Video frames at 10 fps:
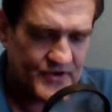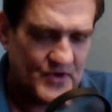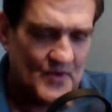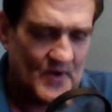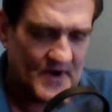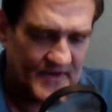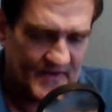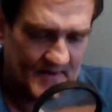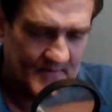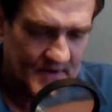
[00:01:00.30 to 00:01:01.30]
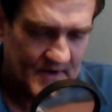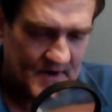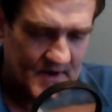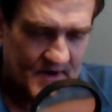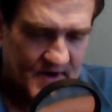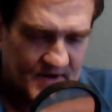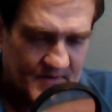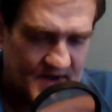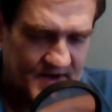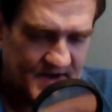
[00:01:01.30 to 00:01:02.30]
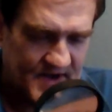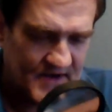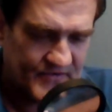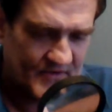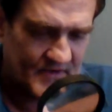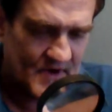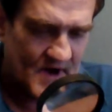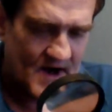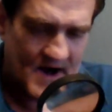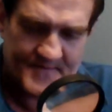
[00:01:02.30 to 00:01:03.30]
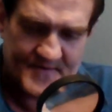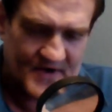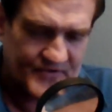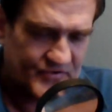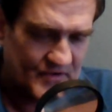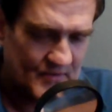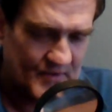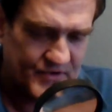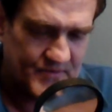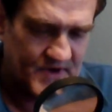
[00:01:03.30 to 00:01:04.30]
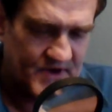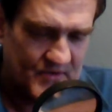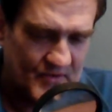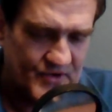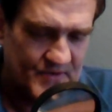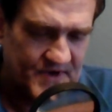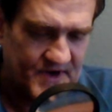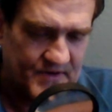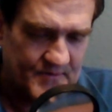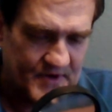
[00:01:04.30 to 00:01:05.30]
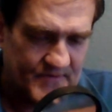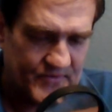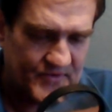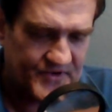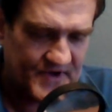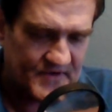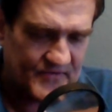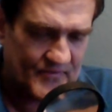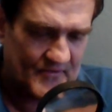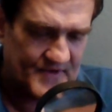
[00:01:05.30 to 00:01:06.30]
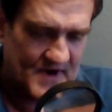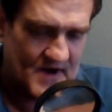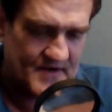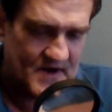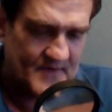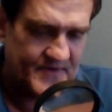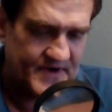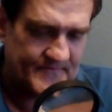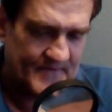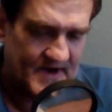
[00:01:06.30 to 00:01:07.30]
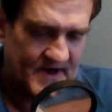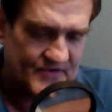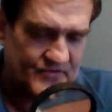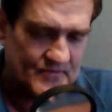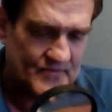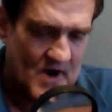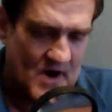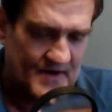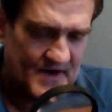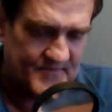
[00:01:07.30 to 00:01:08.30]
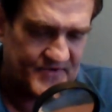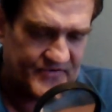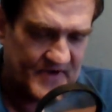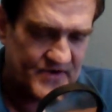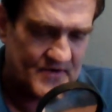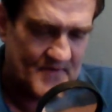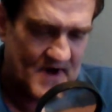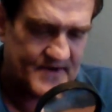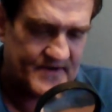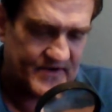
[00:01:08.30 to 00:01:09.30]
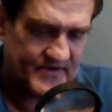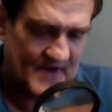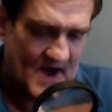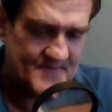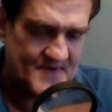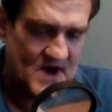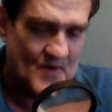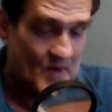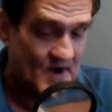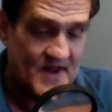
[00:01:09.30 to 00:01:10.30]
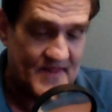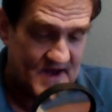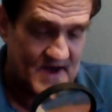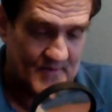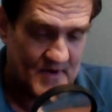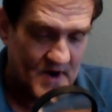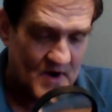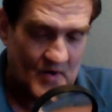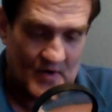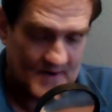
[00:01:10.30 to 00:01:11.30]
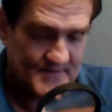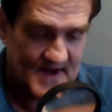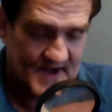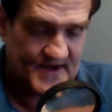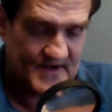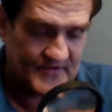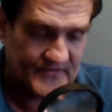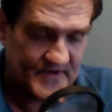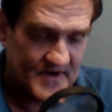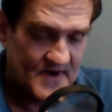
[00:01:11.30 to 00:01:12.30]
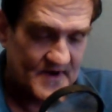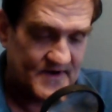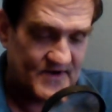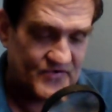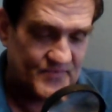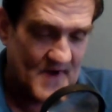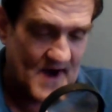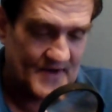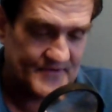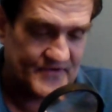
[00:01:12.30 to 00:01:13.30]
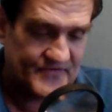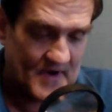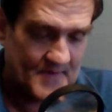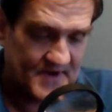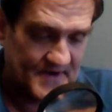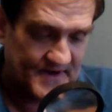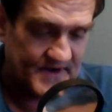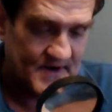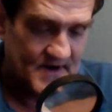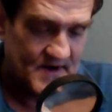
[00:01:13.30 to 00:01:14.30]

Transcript: you one of them? And demanding an answer, I'm not sure what you mean, who you mean, but if you intend to throw down on me if I answer wrong, let me set your mind at ease. I'm not one of them, whoever that is. He smiled disarmingly.